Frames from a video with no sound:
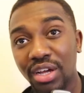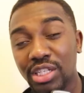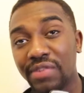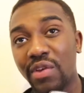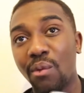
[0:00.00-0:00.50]

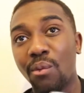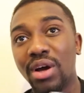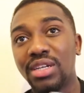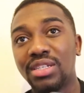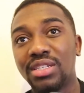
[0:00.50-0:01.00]
So if you
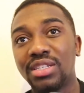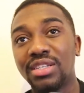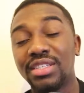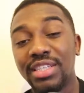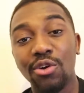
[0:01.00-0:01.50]
want
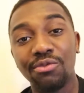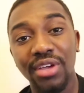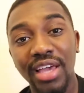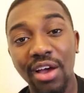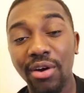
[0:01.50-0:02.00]

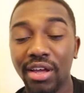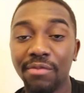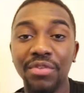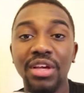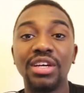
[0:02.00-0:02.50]
selfie cam, okay.
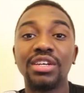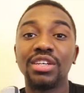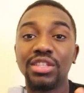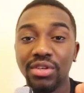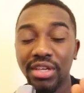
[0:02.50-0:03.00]

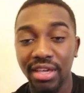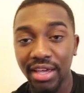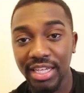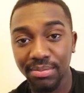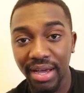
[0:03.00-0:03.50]
So
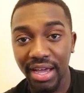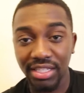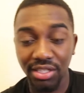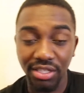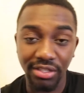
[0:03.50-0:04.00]
here's my
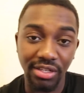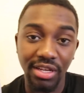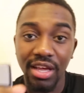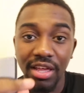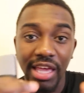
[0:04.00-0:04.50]
suggestion.
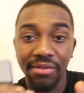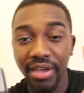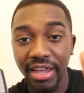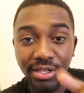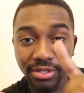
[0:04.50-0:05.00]
If
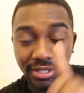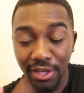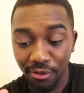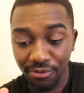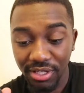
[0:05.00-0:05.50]
you're into
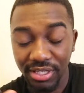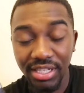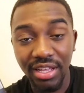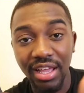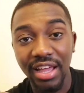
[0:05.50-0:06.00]

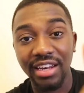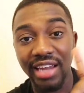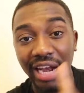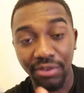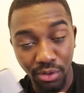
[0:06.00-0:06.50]
selfies,
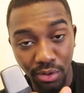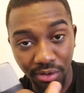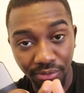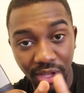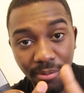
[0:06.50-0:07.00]
night
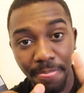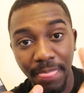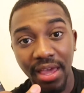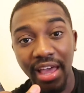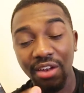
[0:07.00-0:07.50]
photography,
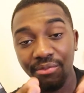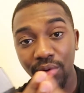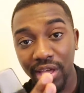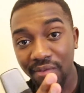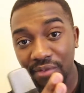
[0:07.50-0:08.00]
and
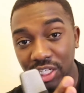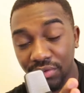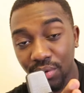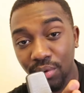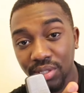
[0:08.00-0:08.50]
4K video
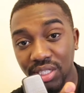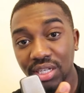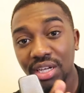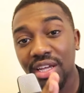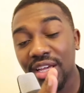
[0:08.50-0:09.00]

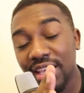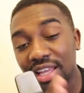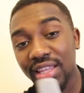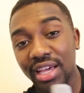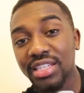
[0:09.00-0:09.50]
recording,
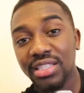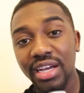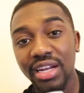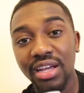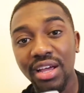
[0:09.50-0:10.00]
get the
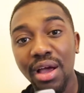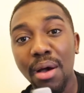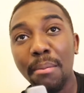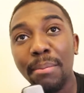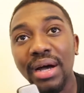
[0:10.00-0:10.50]
S9.
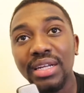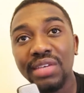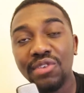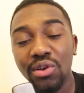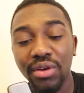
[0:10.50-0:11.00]
But
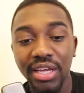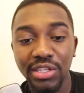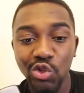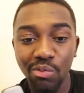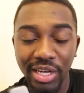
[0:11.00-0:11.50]
if you don't care
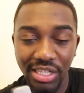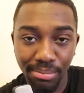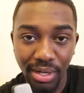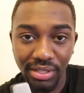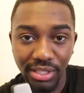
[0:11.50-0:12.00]
too much
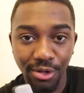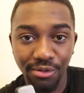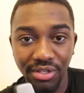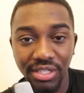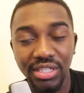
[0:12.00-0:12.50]
about
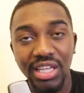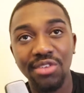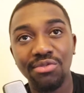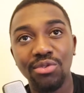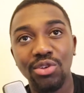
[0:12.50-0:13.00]
selfies,
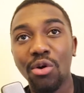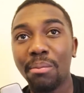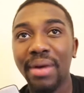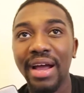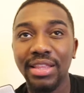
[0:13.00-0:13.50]
if you don't
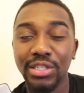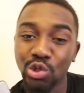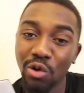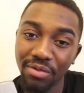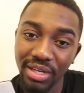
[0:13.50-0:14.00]
mind the
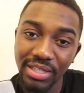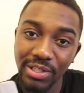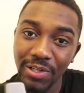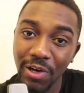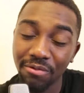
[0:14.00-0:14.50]

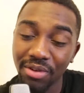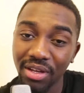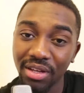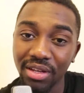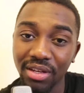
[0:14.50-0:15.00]
softness of,
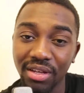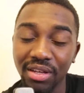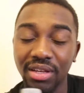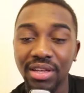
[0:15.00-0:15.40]
uh,